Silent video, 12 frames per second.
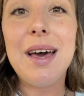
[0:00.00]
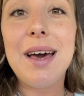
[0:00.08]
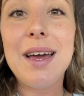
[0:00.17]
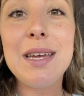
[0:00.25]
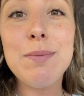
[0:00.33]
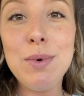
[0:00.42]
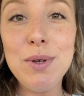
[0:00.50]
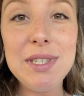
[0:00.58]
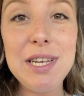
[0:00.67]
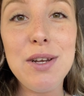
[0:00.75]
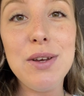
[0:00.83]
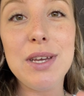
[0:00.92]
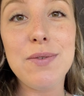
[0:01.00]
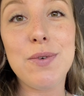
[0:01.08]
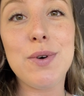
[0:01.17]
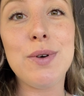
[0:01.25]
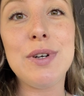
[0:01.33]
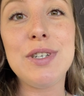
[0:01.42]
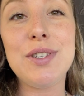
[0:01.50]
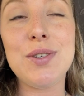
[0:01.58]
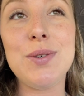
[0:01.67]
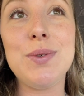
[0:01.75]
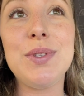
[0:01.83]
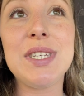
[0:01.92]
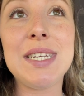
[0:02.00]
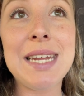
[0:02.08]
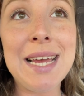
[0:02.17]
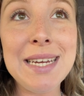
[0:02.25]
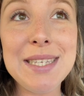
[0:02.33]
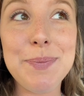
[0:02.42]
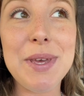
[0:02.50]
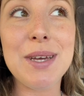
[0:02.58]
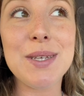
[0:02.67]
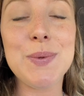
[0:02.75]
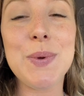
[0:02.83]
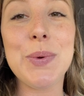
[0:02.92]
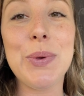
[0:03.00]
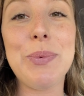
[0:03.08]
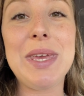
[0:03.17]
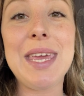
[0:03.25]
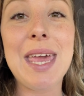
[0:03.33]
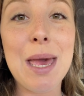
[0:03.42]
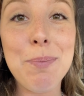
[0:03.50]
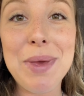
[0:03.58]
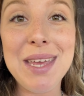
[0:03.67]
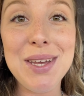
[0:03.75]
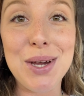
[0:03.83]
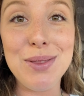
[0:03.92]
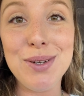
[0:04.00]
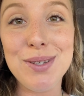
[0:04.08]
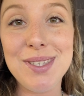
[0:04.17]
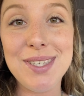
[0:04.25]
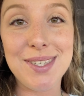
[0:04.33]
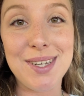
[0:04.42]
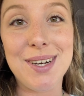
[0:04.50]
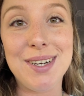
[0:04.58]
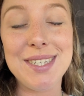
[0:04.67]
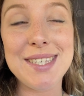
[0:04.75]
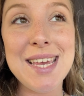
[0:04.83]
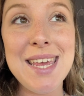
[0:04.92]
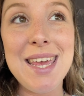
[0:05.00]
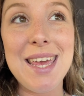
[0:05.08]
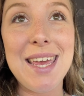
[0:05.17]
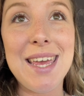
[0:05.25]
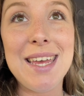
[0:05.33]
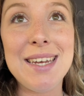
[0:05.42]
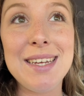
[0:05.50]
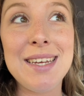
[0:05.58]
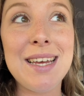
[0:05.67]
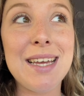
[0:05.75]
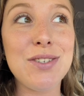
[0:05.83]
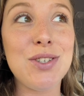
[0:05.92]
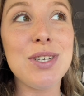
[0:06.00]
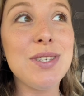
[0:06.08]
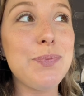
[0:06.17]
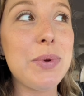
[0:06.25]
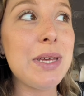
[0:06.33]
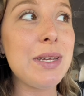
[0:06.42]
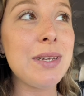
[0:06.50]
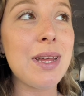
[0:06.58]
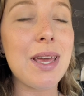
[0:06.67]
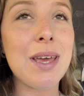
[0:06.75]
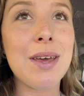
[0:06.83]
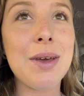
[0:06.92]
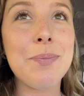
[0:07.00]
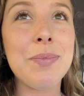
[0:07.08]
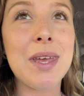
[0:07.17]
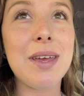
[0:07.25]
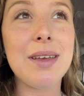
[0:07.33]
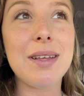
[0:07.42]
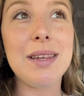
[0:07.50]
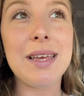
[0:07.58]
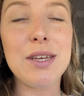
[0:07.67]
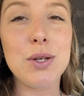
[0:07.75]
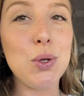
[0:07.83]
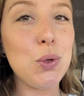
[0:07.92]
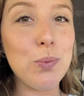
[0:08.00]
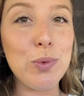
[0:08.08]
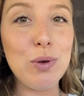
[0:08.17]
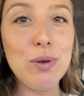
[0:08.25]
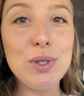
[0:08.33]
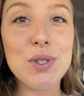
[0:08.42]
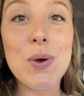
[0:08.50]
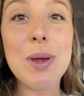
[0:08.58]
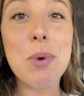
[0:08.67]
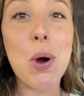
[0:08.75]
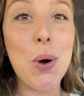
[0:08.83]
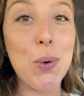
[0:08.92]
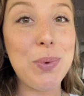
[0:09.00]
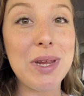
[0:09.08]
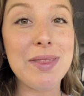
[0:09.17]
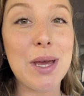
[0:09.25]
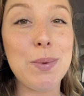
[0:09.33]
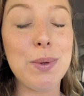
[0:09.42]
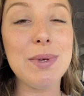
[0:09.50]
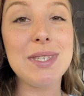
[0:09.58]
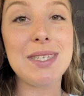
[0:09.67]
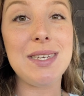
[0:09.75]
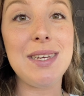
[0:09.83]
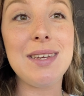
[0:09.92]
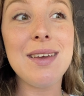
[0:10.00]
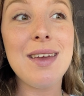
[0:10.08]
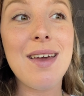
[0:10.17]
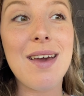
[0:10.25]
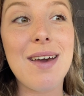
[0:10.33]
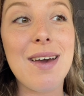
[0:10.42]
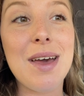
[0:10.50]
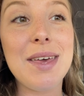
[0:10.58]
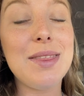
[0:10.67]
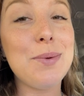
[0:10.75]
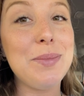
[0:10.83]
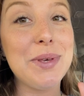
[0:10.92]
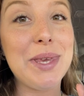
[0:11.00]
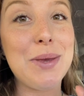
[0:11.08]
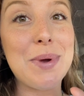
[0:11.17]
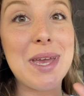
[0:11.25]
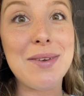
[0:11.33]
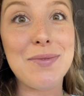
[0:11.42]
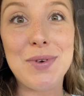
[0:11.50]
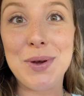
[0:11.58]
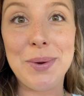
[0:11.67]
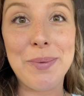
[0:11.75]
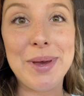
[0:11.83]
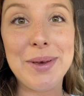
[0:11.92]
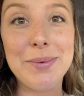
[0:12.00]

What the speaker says: I am mostly looking forward to tonight because we will be camping under the stars, and it has just been like a new moon, so I'm hoping that we will see the Milky Way very well.